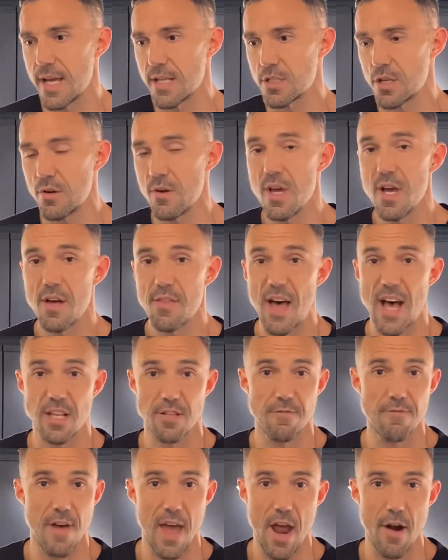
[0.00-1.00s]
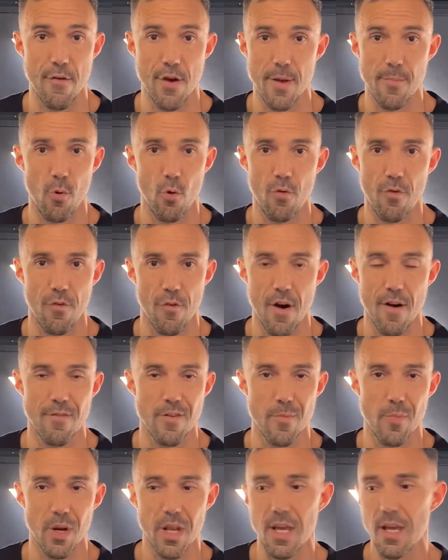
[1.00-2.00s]
So that's variable for
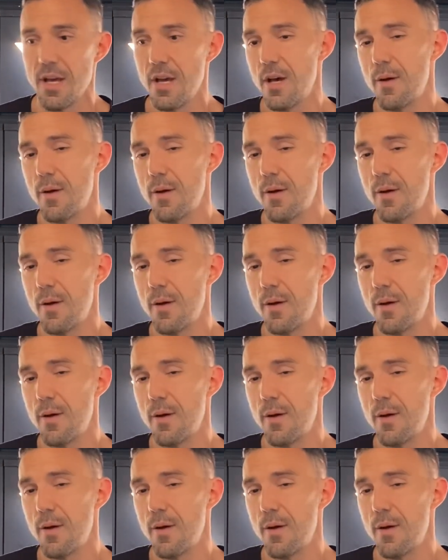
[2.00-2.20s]
everybody,